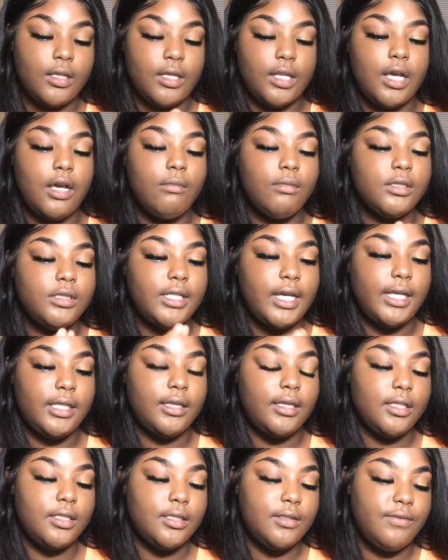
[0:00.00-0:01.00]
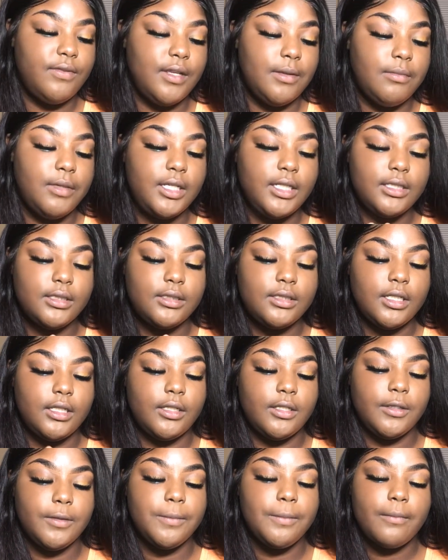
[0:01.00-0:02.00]
Now I'm gonna take this Fit Me
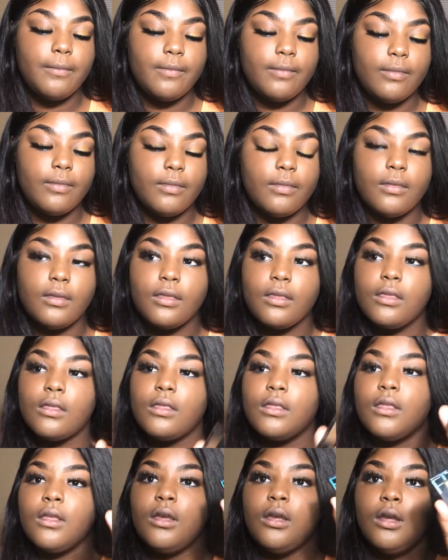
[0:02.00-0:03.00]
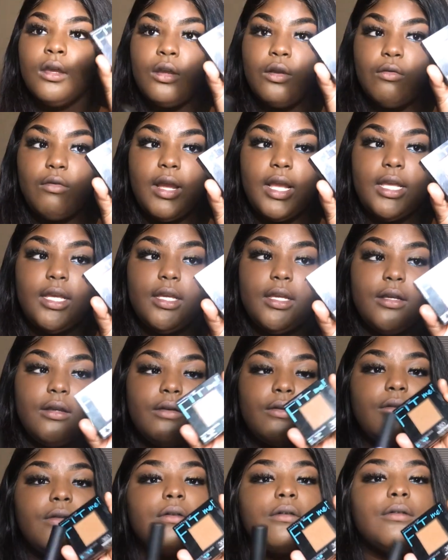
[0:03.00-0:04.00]
concealer right
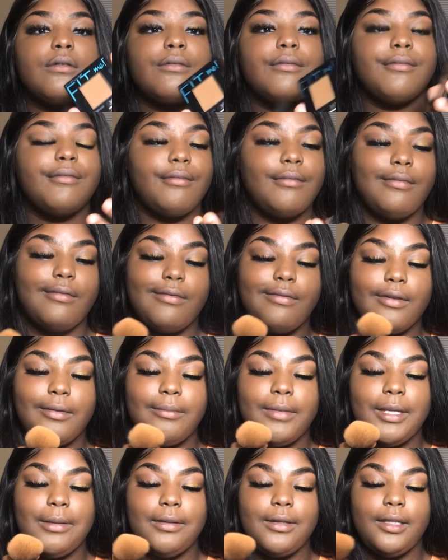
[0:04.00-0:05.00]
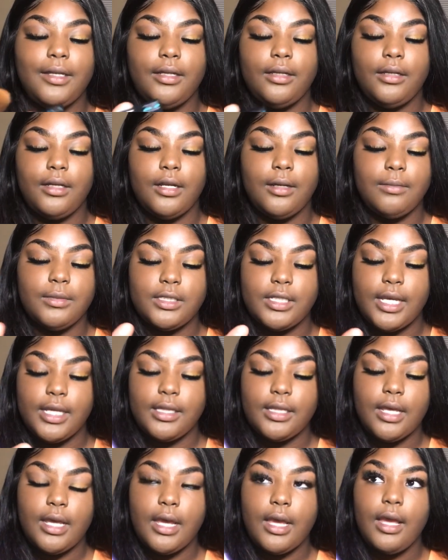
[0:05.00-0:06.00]
here from Maybelline, and I'm gonna take
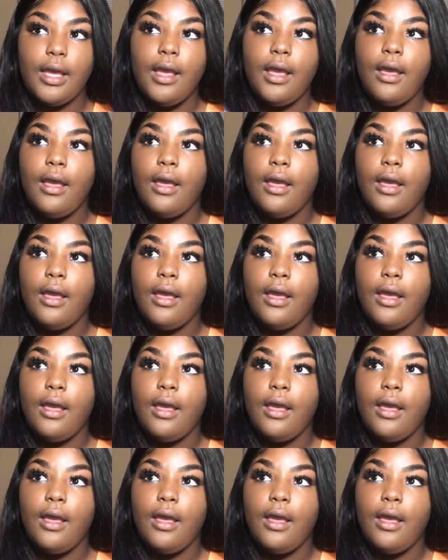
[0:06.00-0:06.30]
that